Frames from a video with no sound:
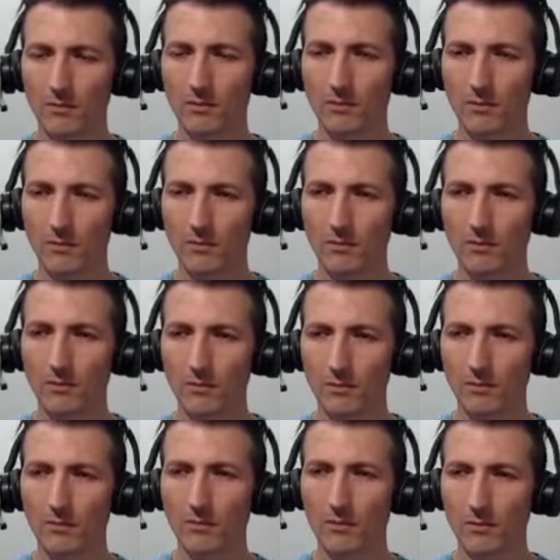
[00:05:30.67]

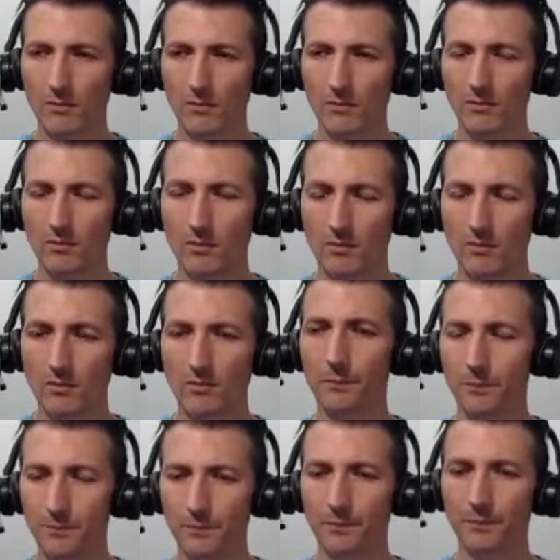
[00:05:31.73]

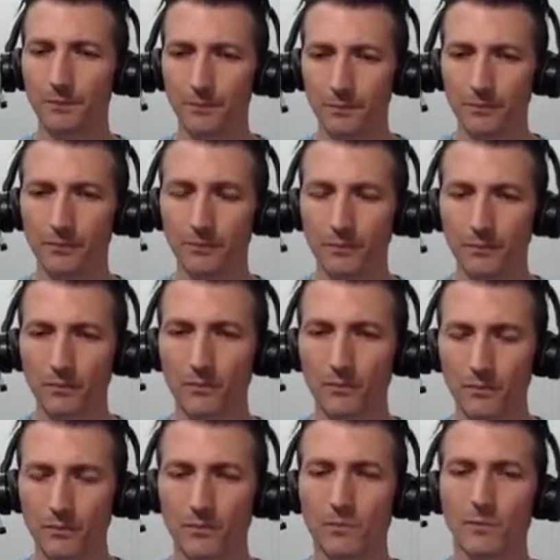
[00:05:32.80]

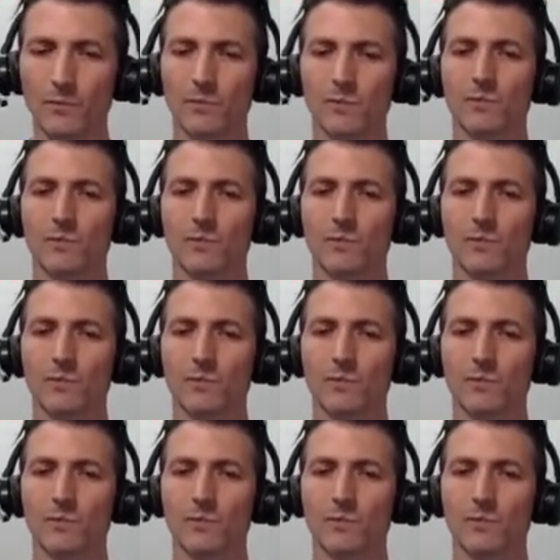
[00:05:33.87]
(not speaking)